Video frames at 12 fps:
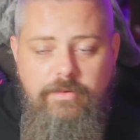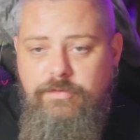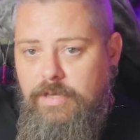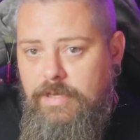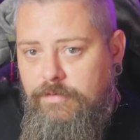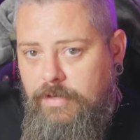
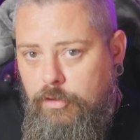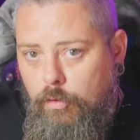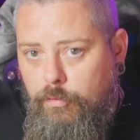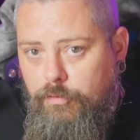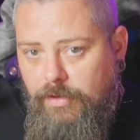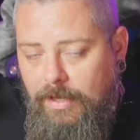This is a
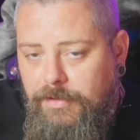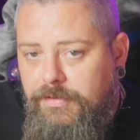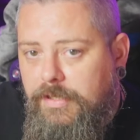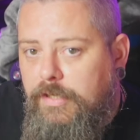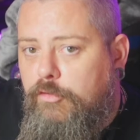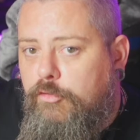ghost
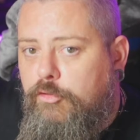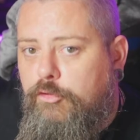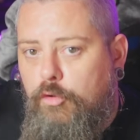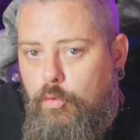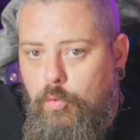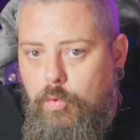hunting
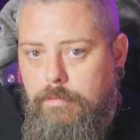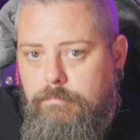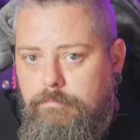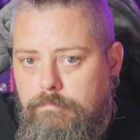show.